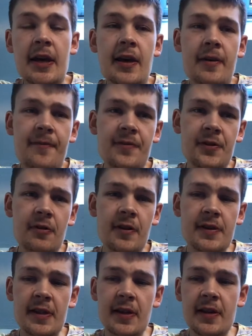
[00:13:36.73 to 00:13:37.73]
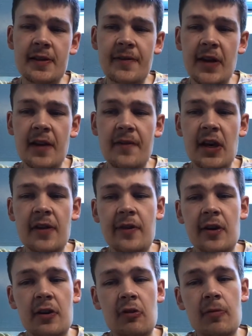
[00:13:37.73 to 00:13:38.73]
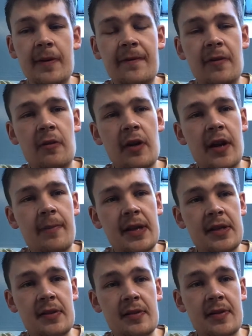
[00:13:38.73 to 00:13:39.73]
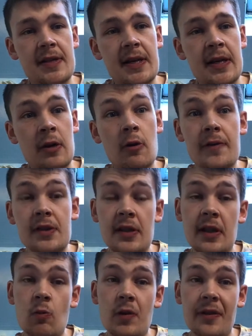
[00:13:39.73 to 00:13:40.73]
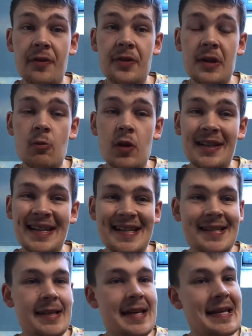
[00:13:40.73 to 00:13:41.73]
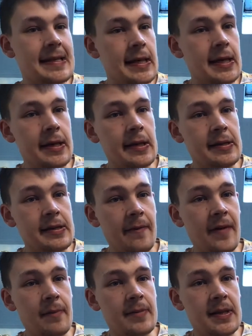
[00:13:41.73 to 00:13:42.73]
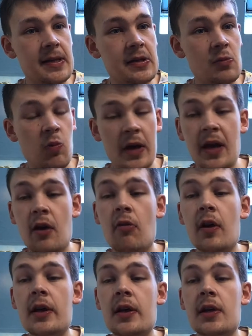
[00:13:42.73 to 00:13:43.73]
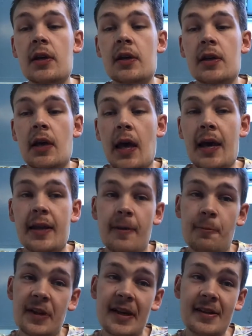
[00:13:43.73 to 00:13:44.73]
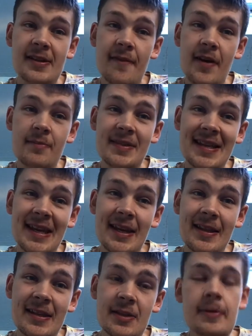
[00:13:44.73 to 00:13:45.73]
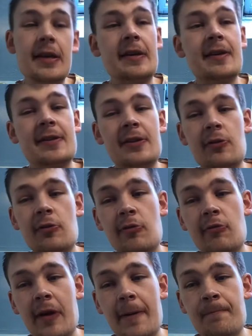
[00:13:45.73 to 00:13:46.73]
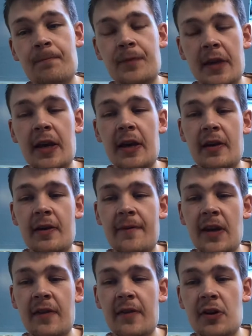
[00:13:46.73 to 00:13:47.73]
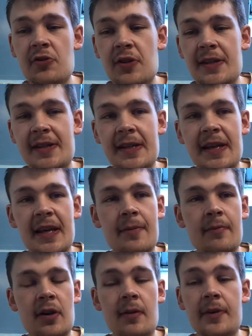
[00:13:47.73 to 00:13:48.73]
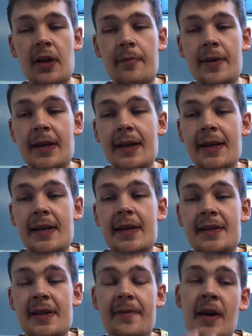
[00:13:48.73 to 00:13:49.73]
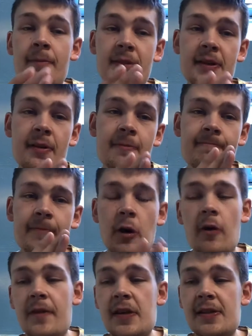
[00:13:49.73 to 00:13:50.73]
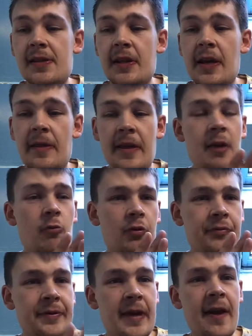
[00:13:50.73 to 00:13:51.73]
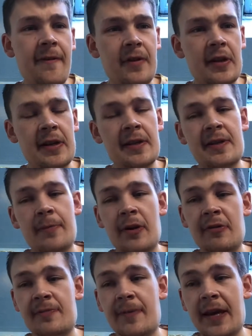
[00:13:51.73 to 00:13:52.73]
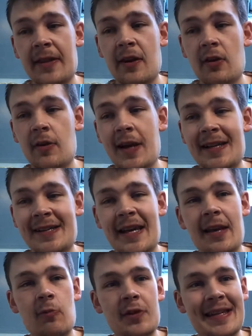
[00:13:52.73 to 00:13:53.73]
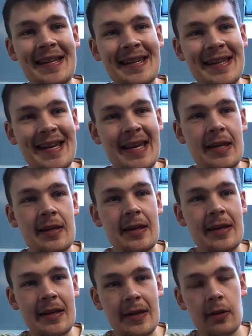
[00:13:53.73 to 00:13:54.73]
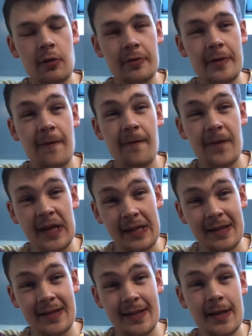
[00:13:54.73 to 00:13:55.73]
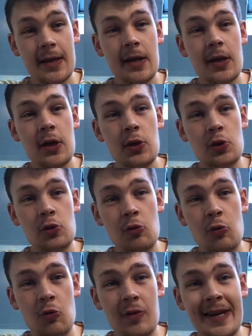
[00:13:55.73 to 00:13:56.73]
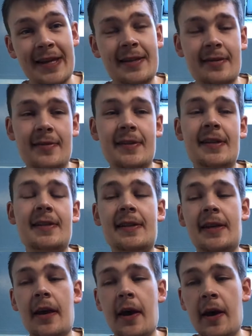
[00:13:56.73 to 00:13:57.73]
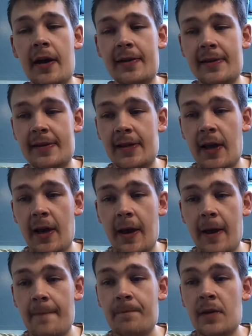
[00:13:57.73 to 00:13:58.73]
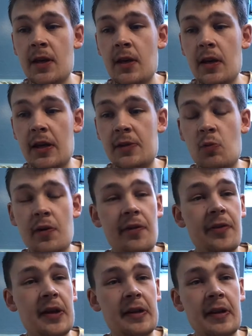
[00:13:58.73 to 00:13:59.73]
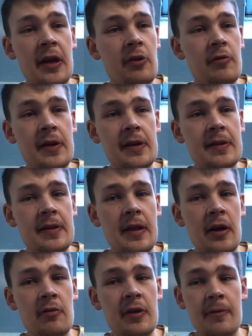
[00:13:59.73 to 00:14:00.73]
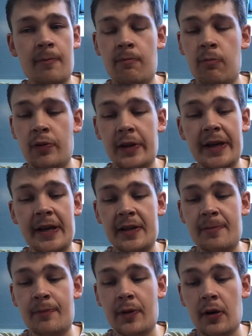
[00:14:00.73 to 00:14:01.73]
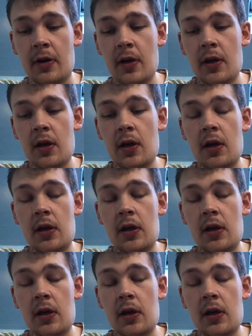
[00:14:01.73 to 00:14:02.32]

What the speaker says: yeah, so it's a very, very, very good win for Manchester City, and obviously they won 3-1 last night against Southampton as well, and they play Southampton again this week. So yeah, a very, very interesting game coming up. Southampton, obviously, they will definitely need to bounce back. Their last game was a 9-0 defeat to Leicester City, and it's one thing how they played, but